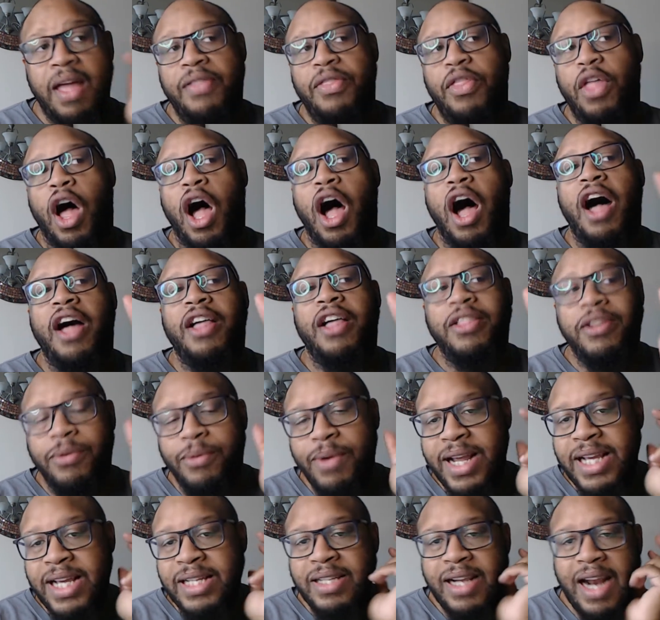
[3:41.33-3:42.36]
The other
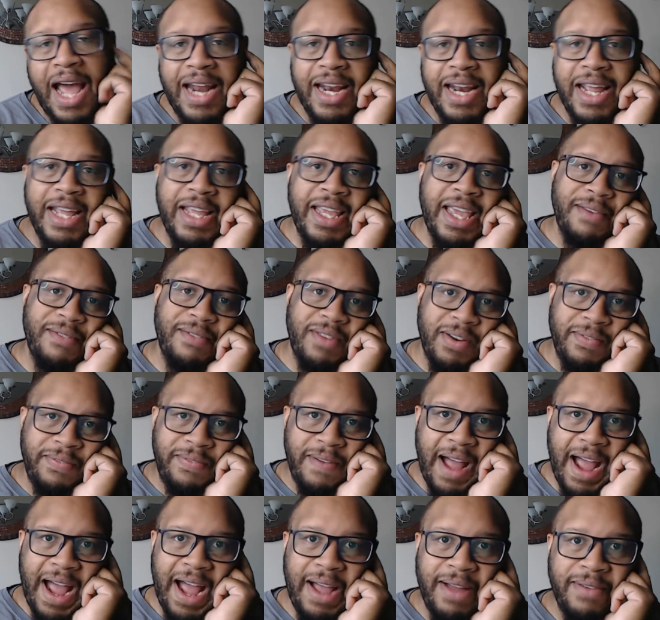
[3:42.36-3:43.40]
reason I didn't give it a
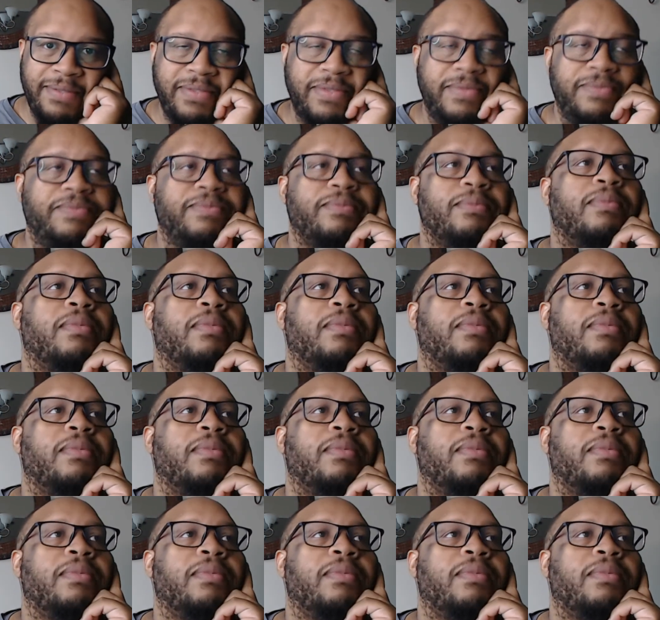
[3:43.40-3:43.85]
5